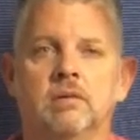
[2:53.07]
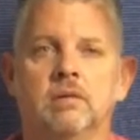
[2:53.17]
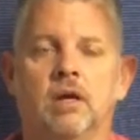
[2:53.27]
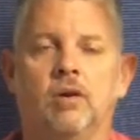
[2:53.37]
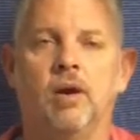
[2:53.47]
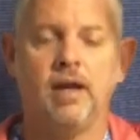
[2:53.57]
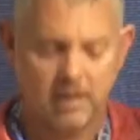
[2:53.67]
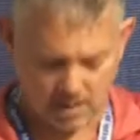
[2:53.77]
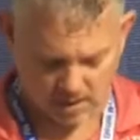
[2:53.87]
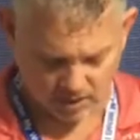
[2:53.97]
All right?
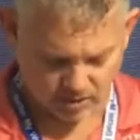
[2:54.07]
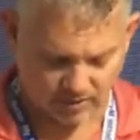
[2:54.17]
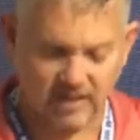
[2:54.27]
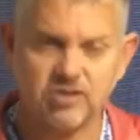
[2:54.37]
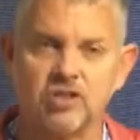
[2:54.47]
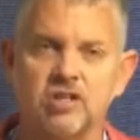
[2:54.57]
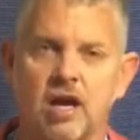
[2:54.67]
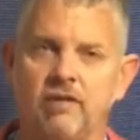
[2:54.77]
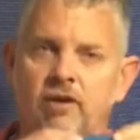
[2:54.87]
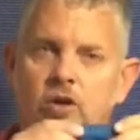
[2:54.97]
So that's just kind
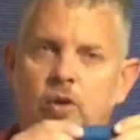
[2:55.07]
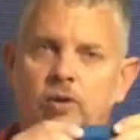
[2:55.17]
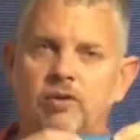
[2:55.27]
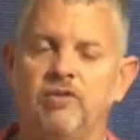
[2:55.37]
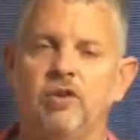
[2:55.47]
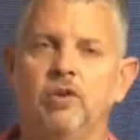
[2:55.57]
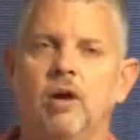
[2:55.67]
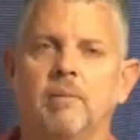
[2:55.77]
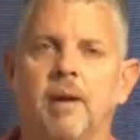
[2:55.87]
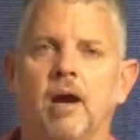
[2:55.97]
of a quick review
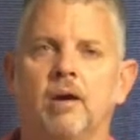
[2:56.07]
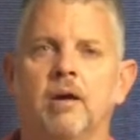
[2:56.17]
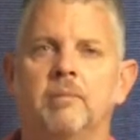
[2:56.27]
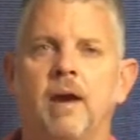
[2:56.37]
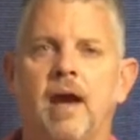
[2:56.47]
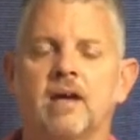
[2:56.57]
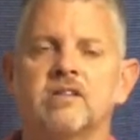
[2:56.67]
about PAX,